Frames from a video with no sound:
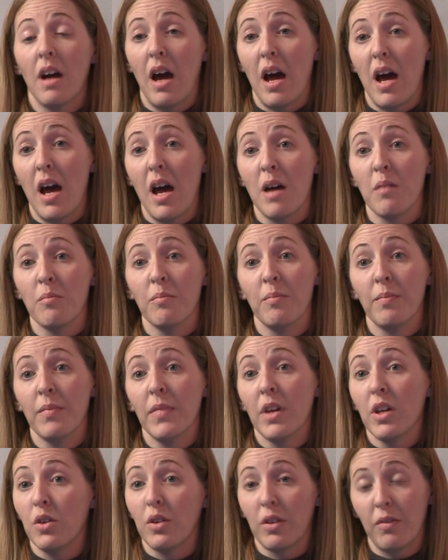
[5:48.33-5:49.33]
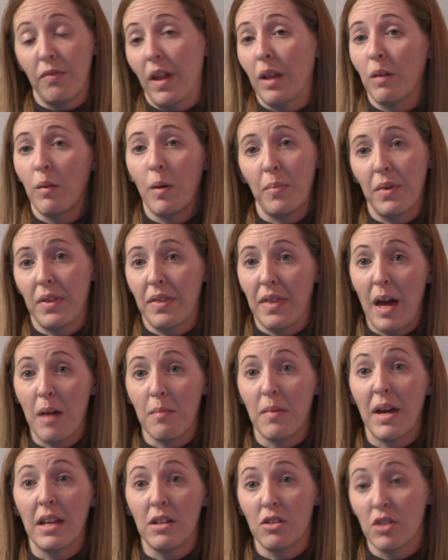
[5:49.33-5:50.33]
um, you could follow up with
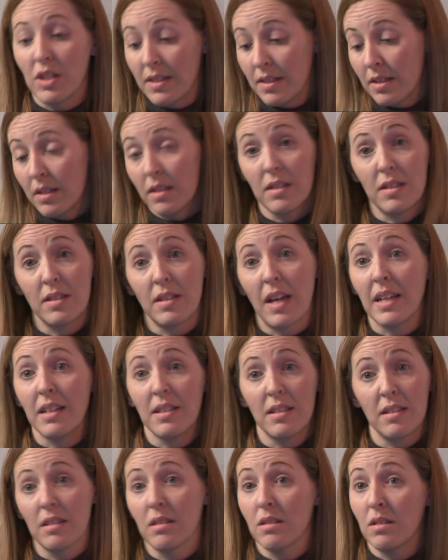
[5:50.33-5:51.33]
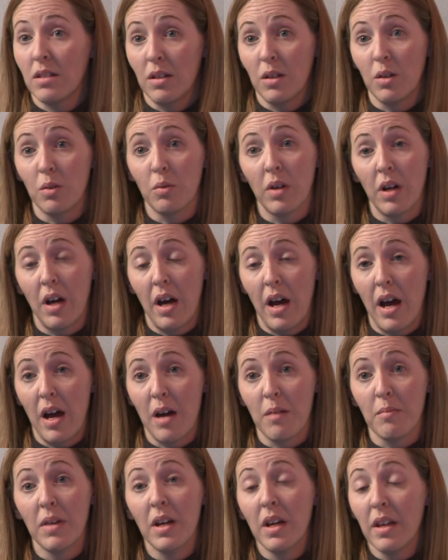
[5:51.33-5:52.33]
them and just cite to
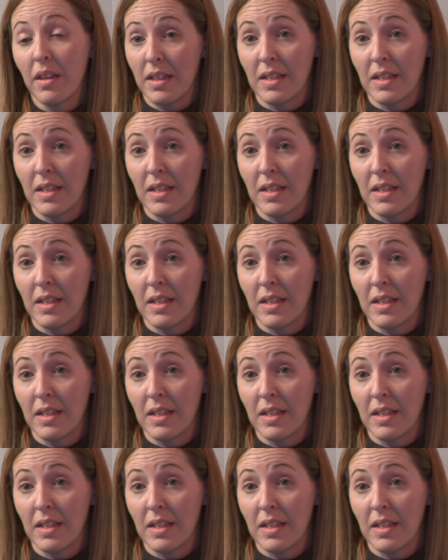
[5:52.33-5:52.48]
um,